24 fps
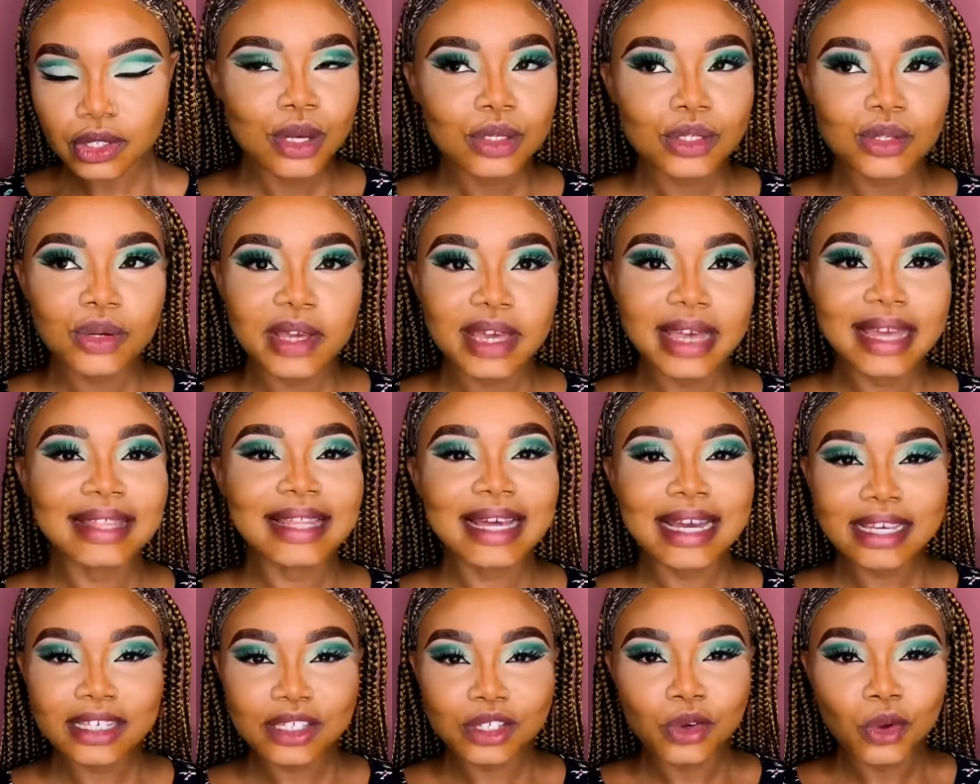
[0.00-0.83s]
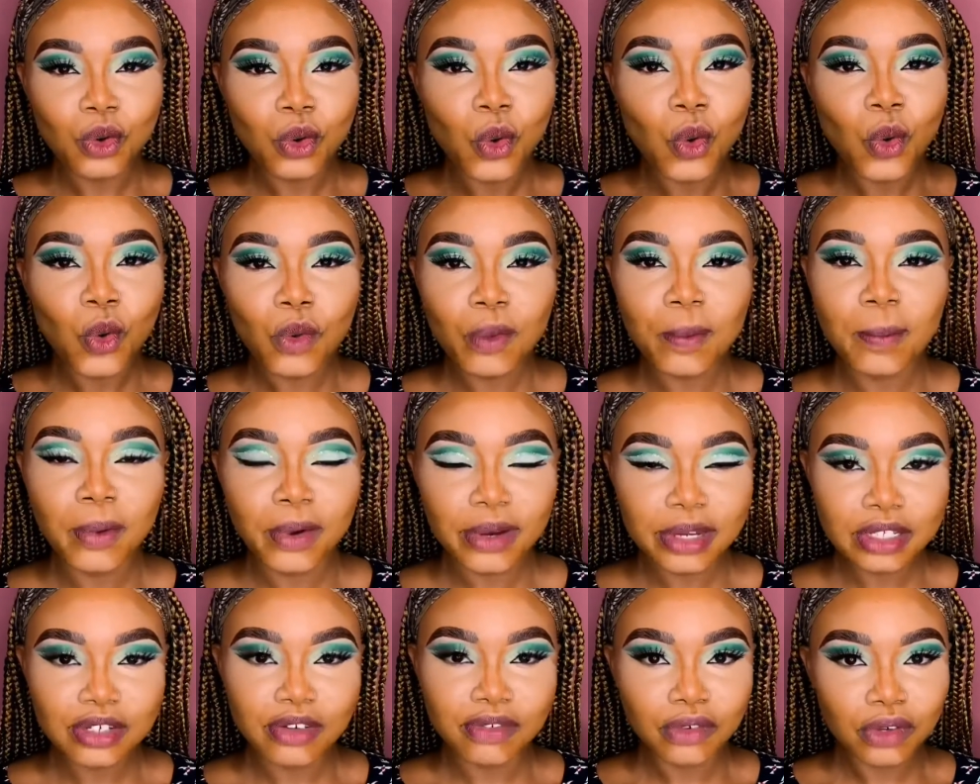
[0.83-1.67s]
So yeah, that is the whole point
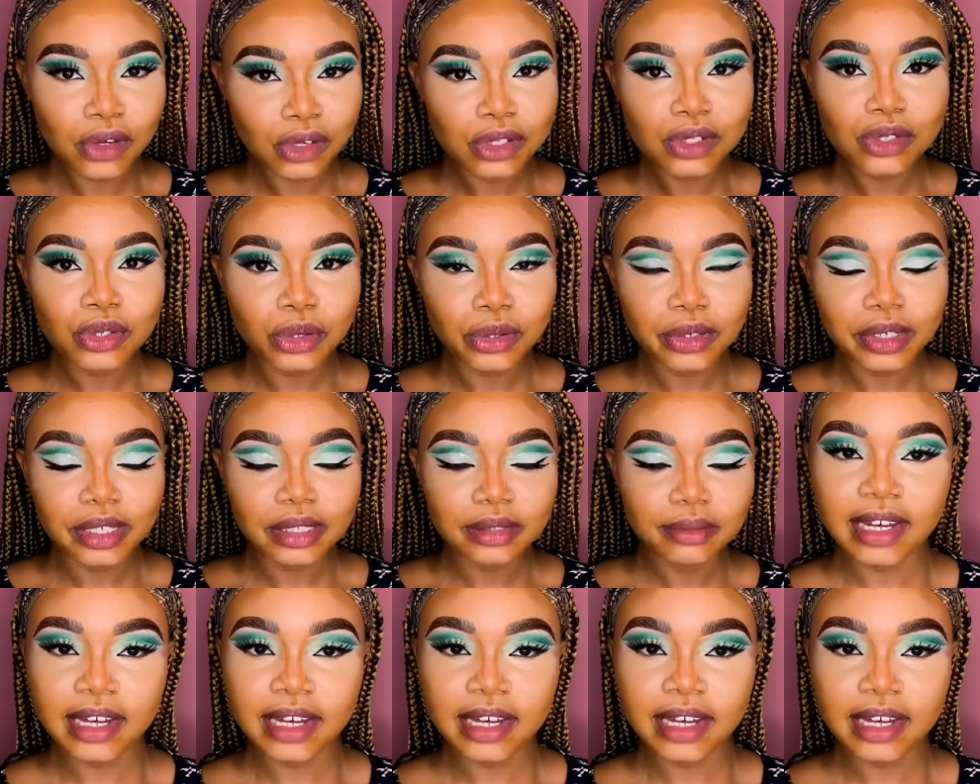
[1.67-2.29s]
of contouring.